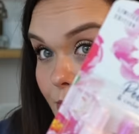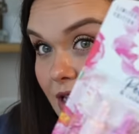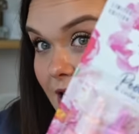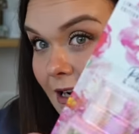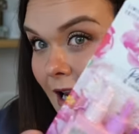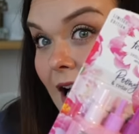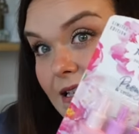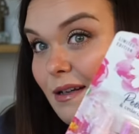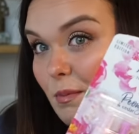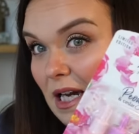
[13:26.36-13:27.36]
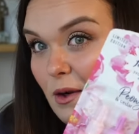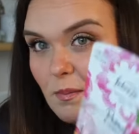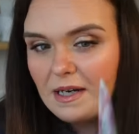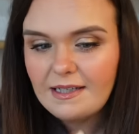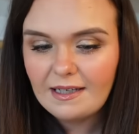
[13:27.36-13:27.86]
But then as a
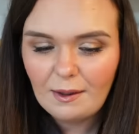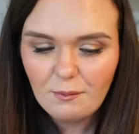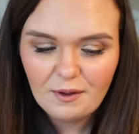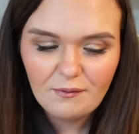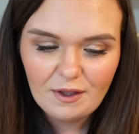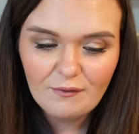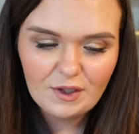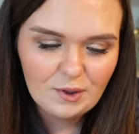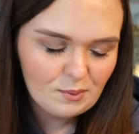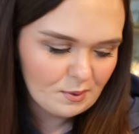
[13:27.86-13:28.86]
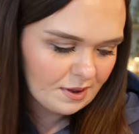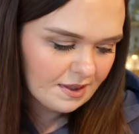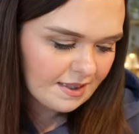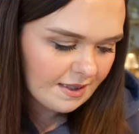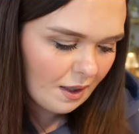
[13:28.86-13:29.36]
backup, I did get one of the official
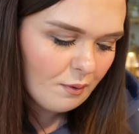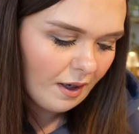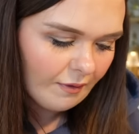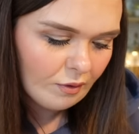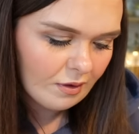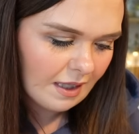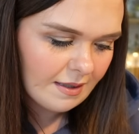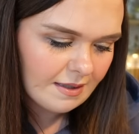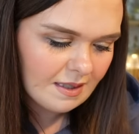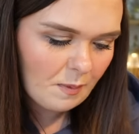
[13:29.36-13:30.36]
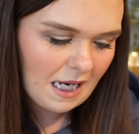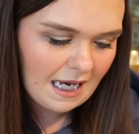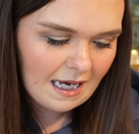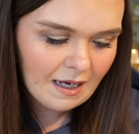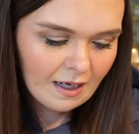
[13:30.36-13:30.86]
ones, so I've got that as a
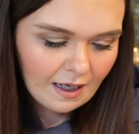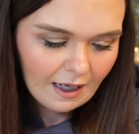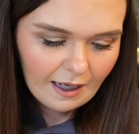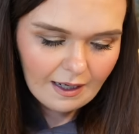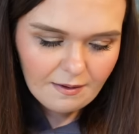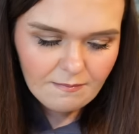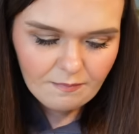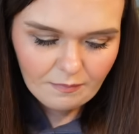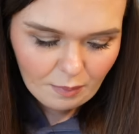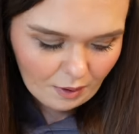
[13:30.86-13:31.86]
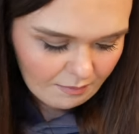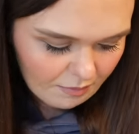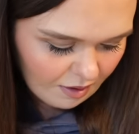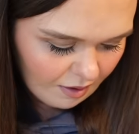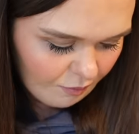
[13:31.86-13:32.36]
spare. Um, but
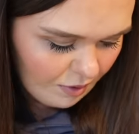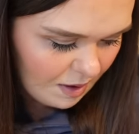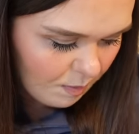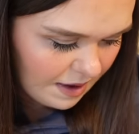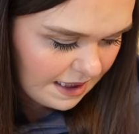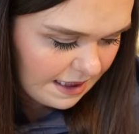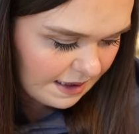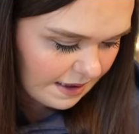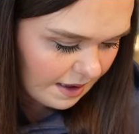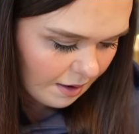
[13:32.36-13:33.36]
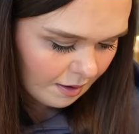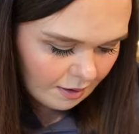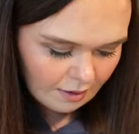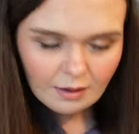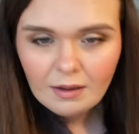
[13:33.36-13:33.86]
I'm really pleased,
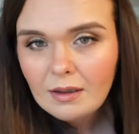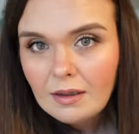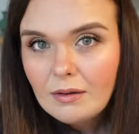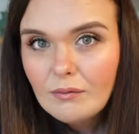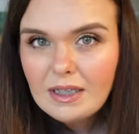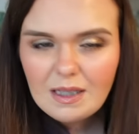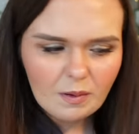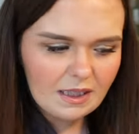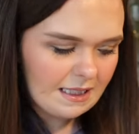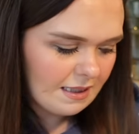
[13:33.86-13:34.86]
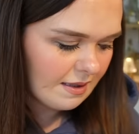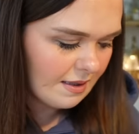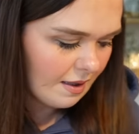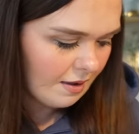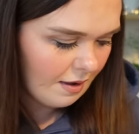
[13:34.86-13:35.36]
really
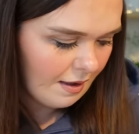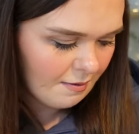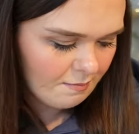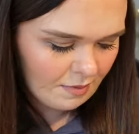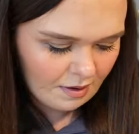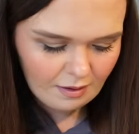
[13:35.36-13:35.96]
pleased. Um,